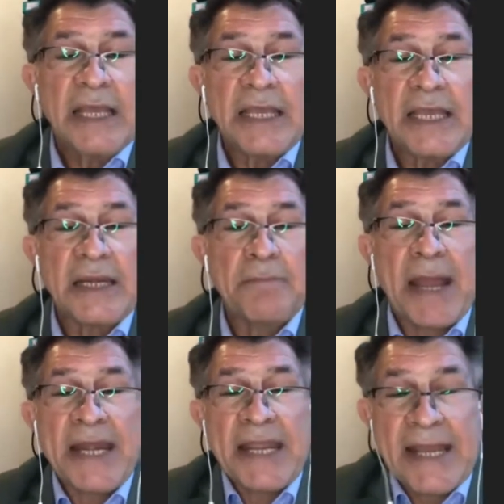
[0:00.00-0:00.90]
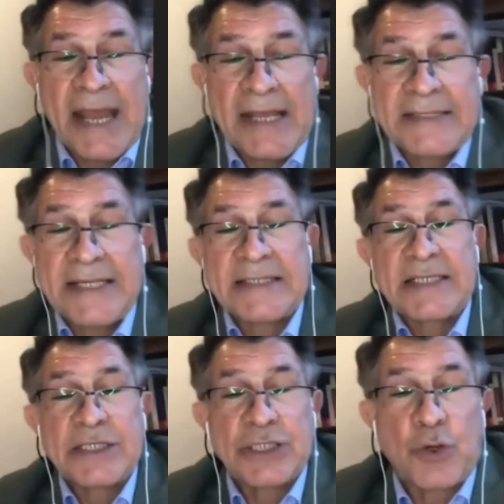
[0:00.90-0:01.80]
In many cases,
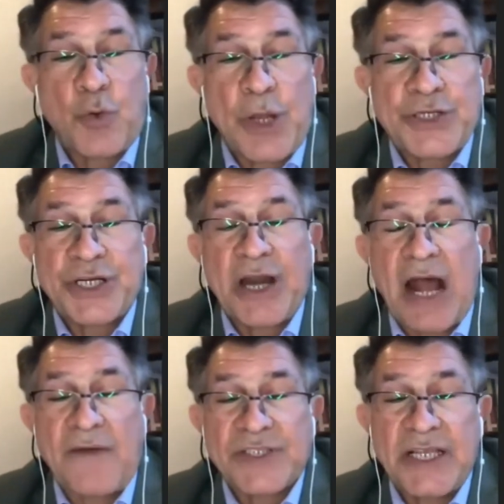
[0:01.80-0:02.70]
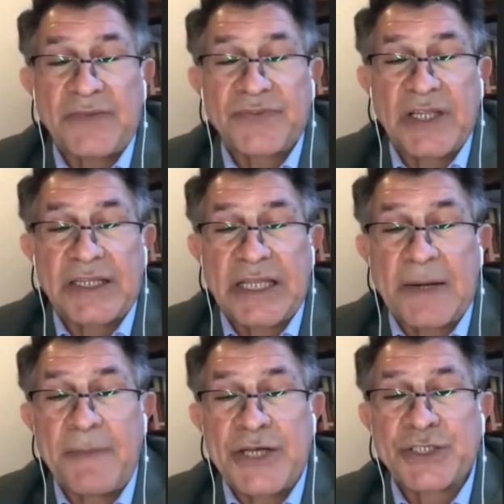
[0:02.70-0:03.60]
the question of
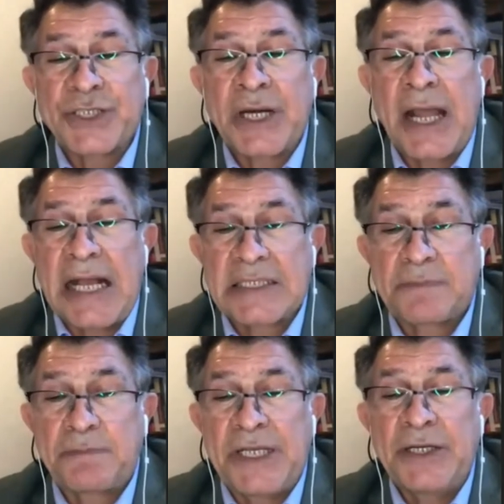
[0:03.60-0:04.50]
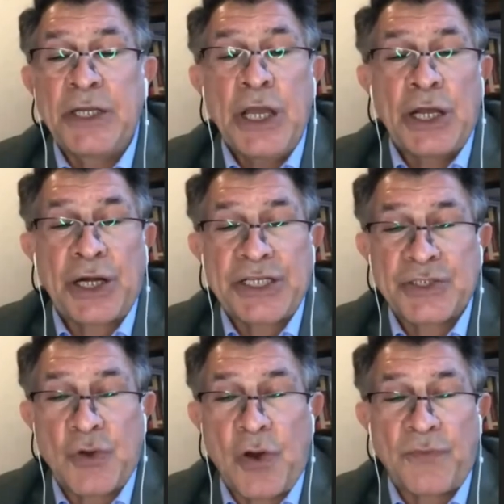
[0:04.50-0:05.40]
self-determination has been
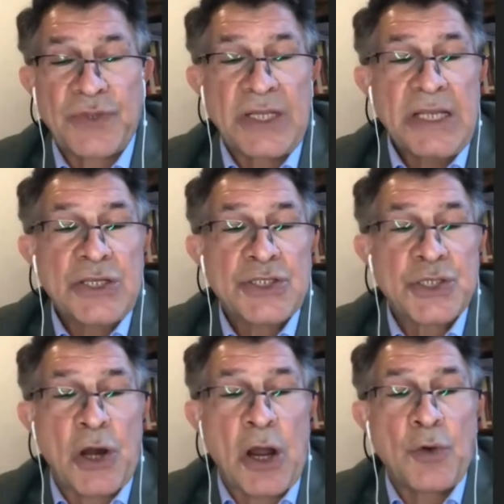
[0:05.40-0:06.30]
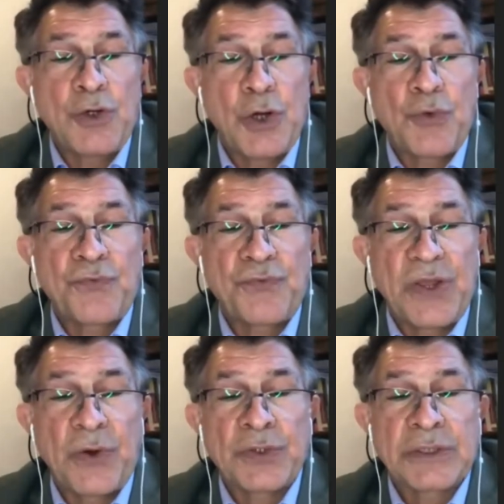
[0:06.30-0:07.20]
resolved through
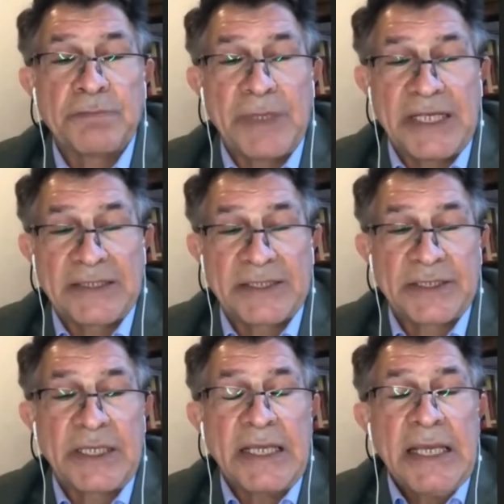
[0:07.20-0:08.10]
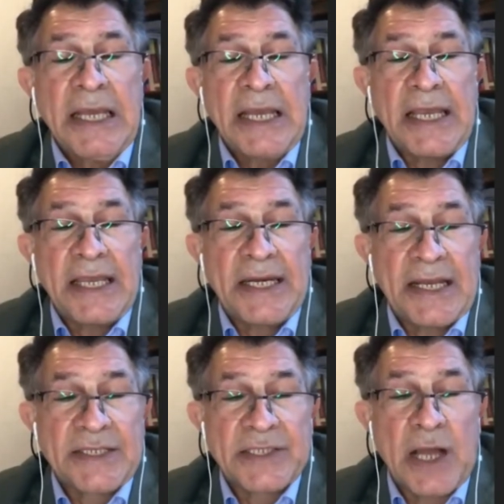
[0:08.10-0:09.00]
non-violent means. In
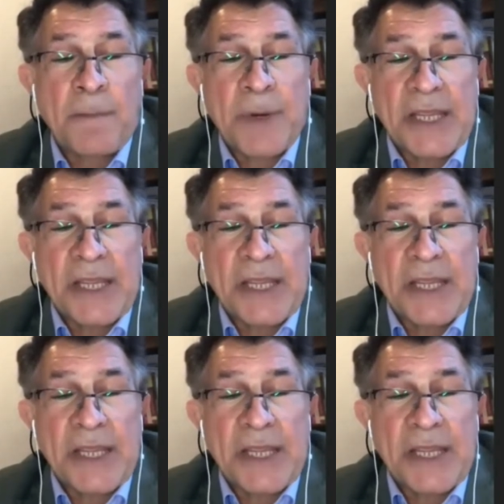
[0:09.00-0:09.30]
example,